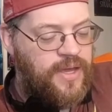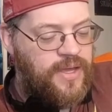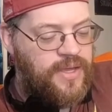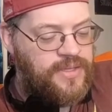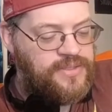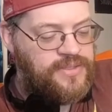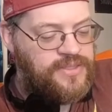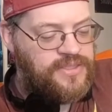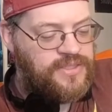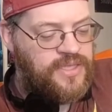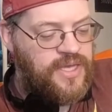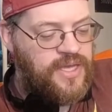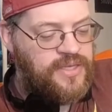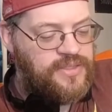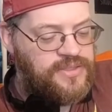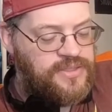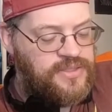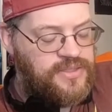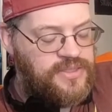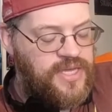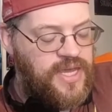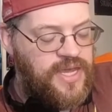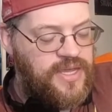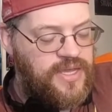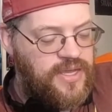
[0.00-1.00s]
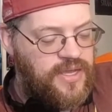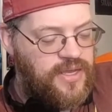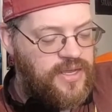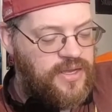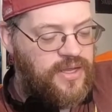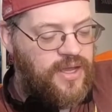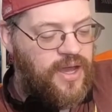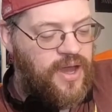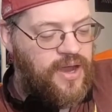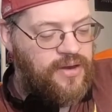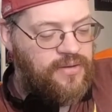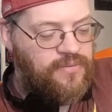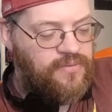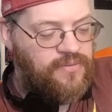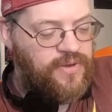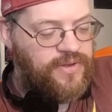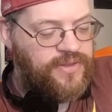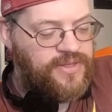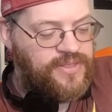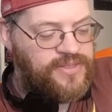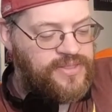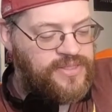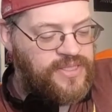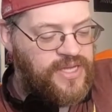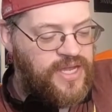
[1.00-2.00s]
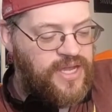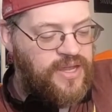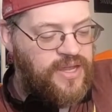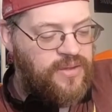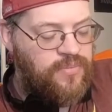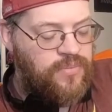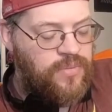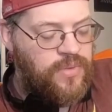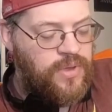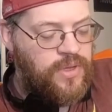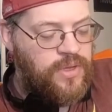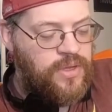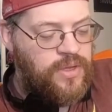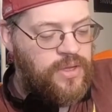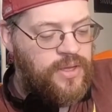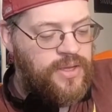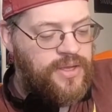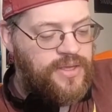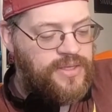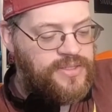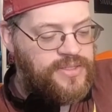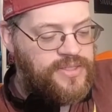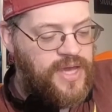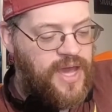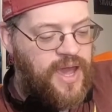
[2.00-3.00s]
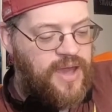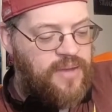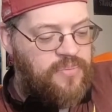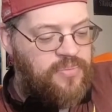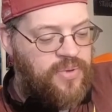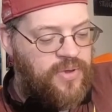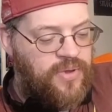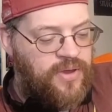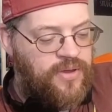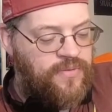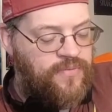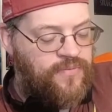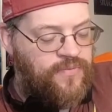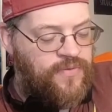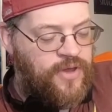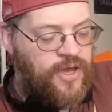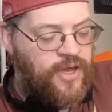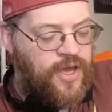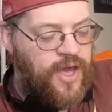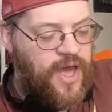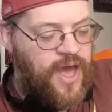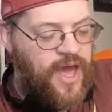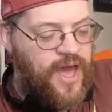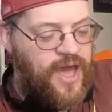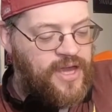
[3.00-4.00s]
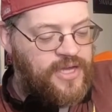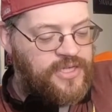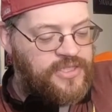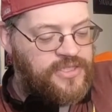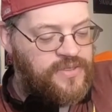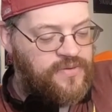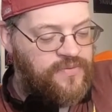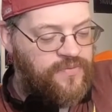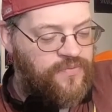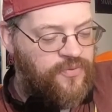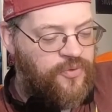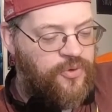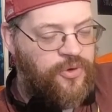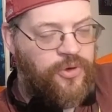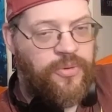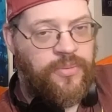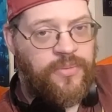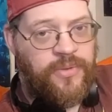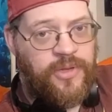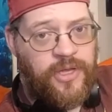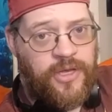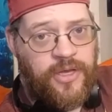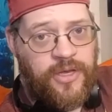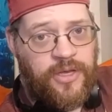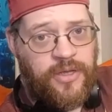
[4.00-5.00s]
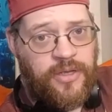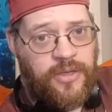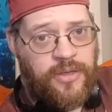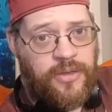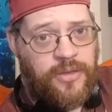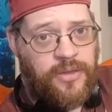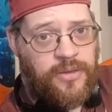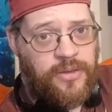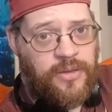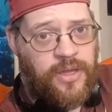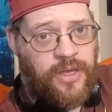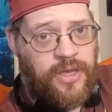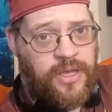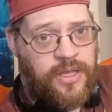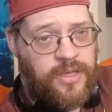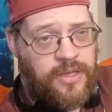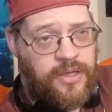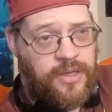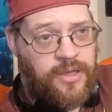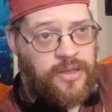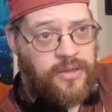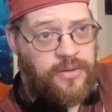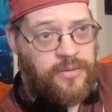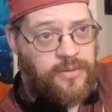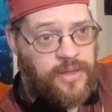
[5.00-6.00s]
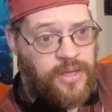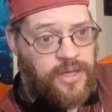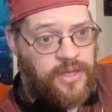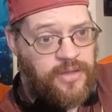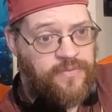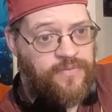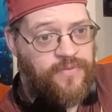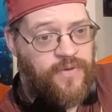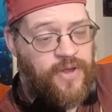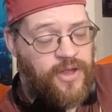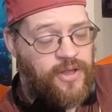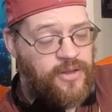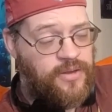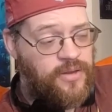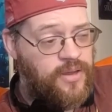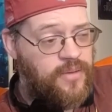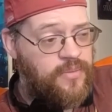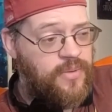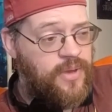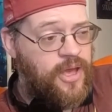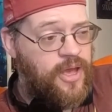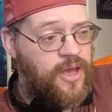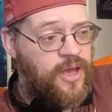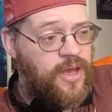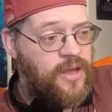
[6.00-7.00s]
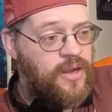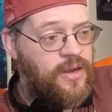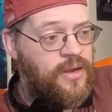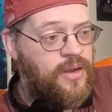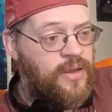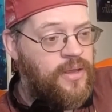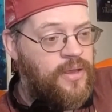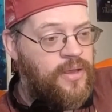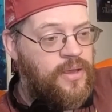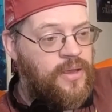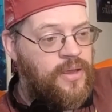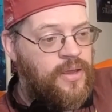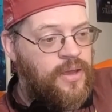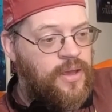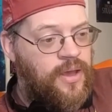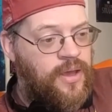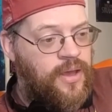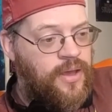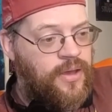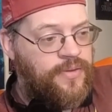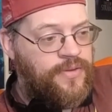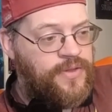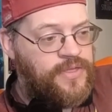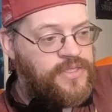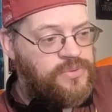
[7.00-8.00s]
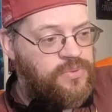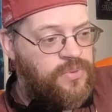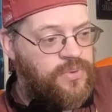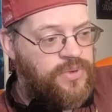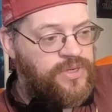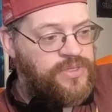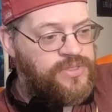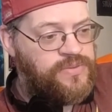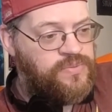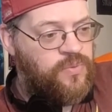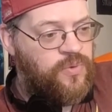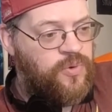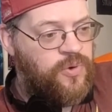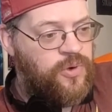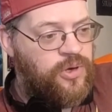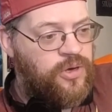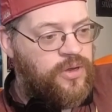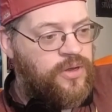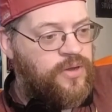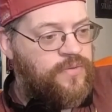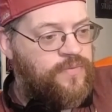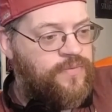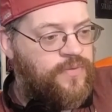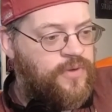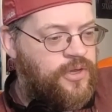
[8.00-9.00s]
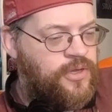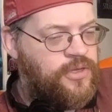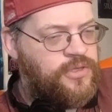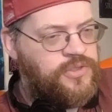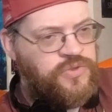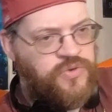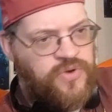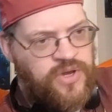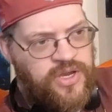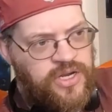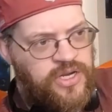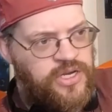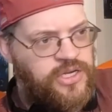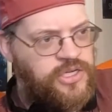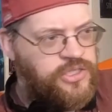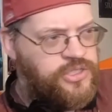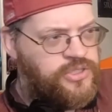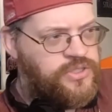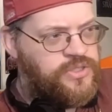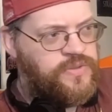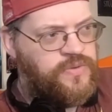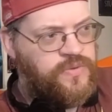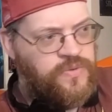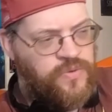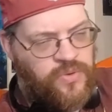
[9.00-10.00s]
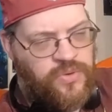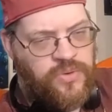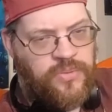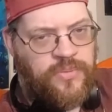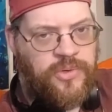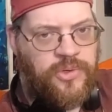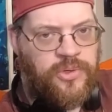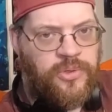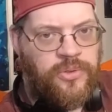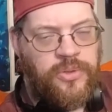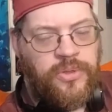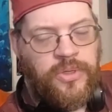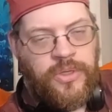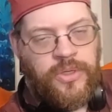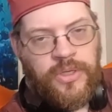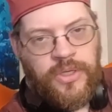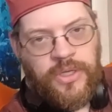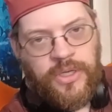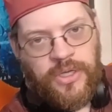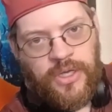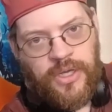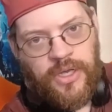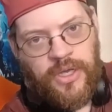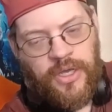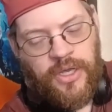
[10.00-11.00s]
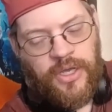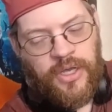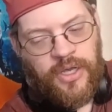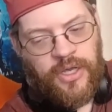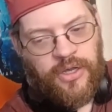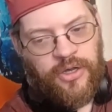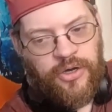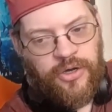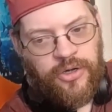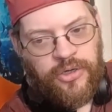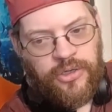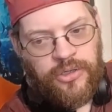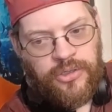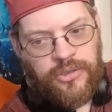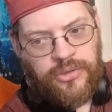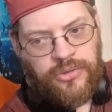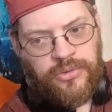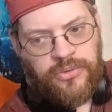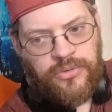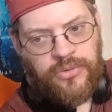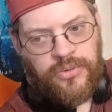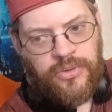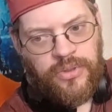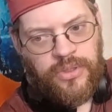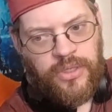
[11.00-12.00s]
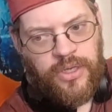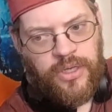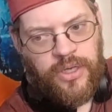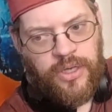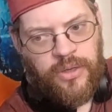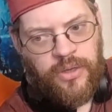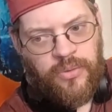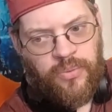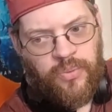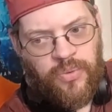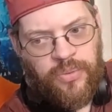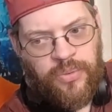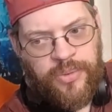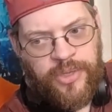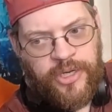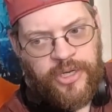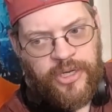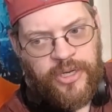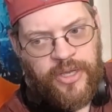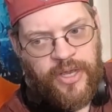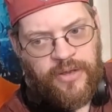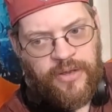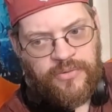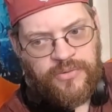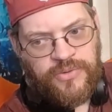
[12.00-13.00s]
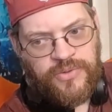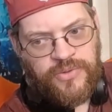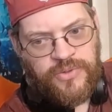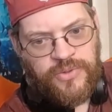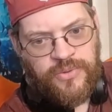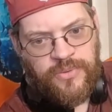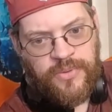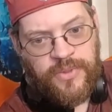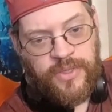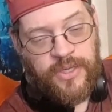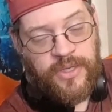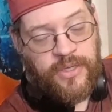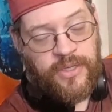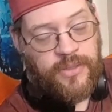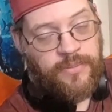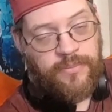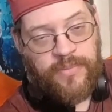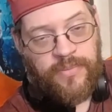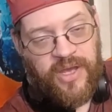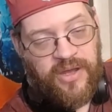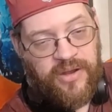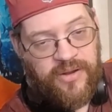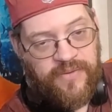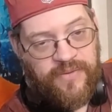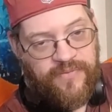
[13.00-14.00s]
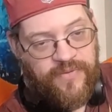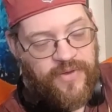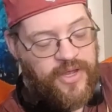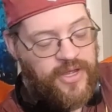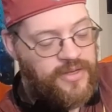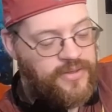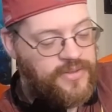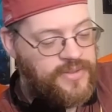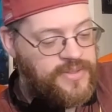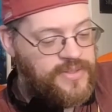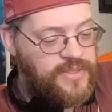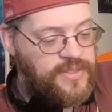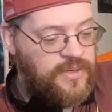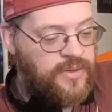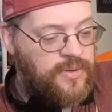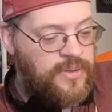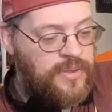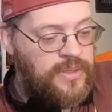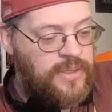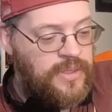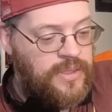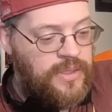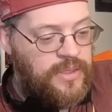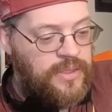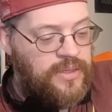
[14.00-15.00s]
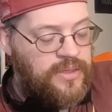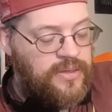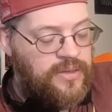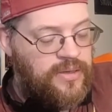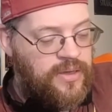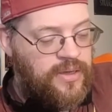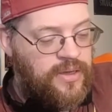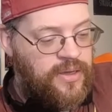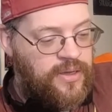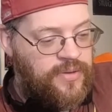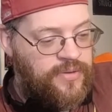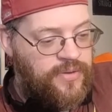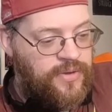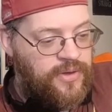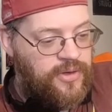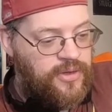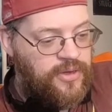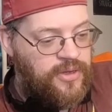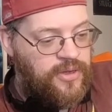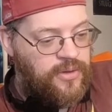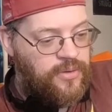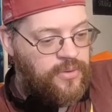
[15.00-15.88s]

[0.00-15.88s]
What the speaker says: It's taking kind of like the same type of action formula like Fight Club had. This one is more of training just a normal girl, woman, how to fight. So, there you go.